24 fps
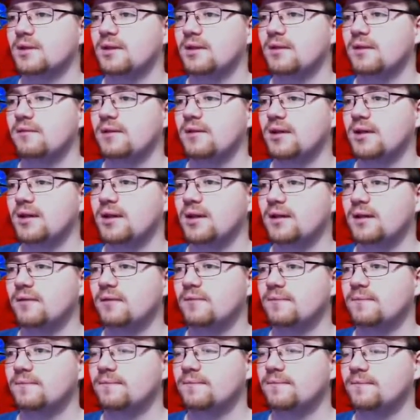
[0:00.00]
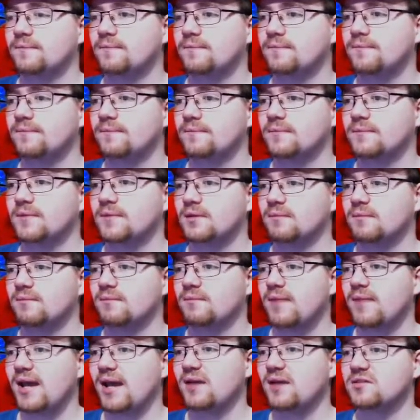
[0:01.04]
There we go.
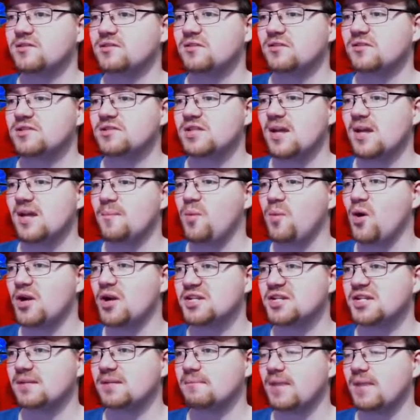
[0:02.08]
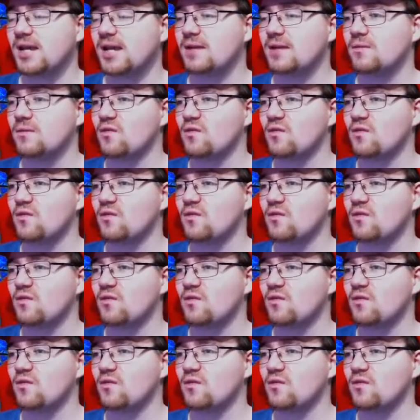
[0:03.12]
Bowser, stop pushing me!